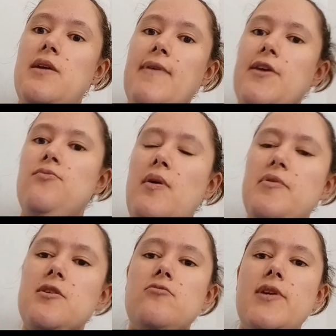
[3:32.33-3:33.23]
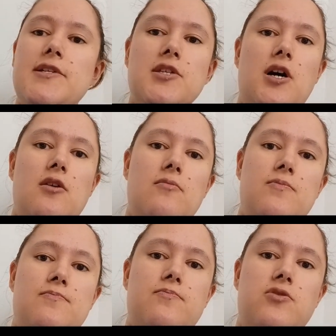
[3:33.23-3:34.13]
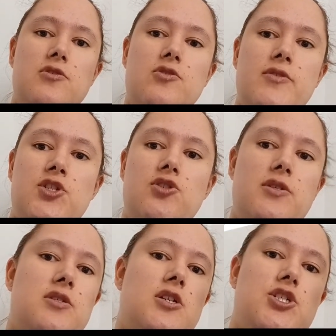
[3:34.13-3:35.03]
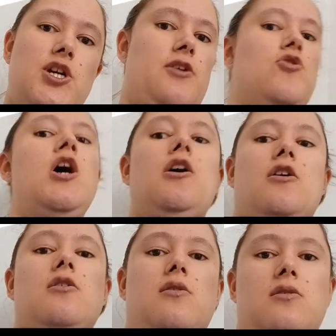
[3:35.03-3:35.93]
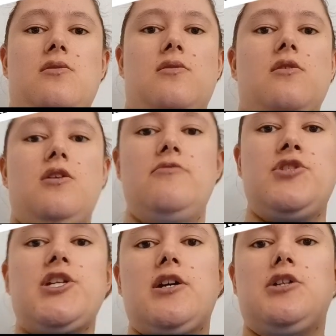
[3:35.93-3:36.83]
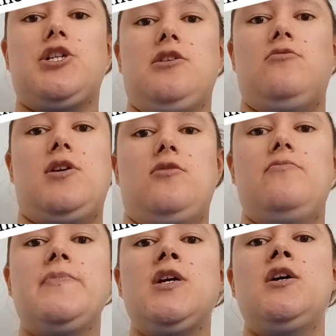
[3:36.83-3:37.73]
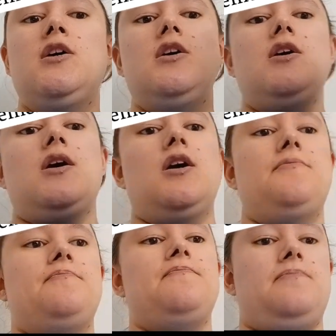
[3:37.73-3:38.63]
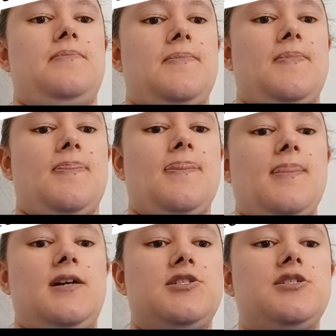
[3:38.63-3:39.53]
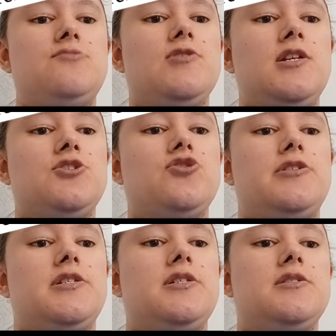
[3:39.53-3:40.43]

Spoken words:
If I can remember the creator, I'll put a screenshot into her channel. Go and check her channel out. And she really enjoyed it.